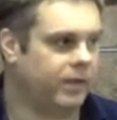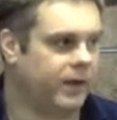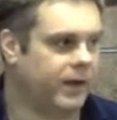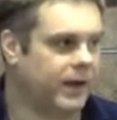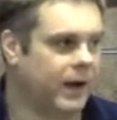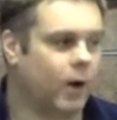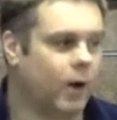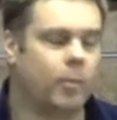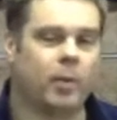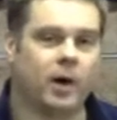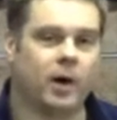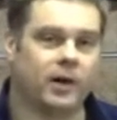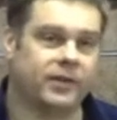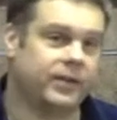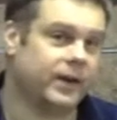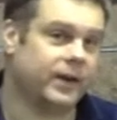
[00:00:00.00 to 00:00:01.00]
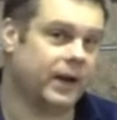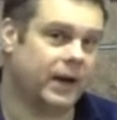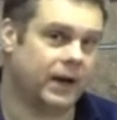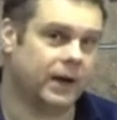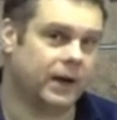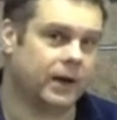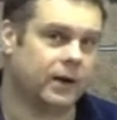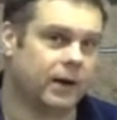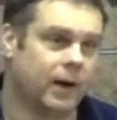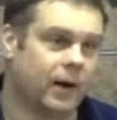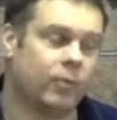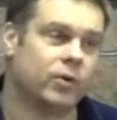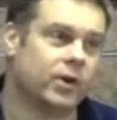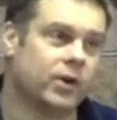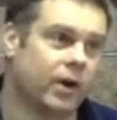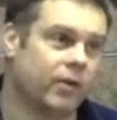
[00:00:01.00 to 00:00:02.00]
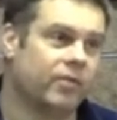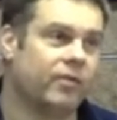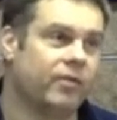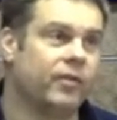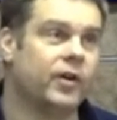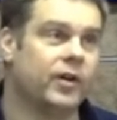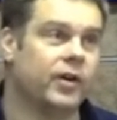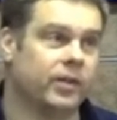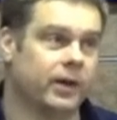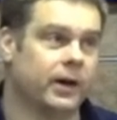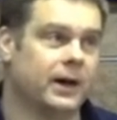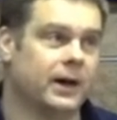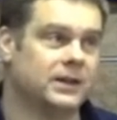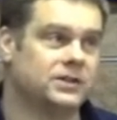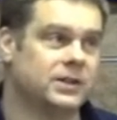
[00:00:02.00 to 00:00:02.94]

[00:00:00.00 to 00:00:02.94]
I think our policy here, I would go further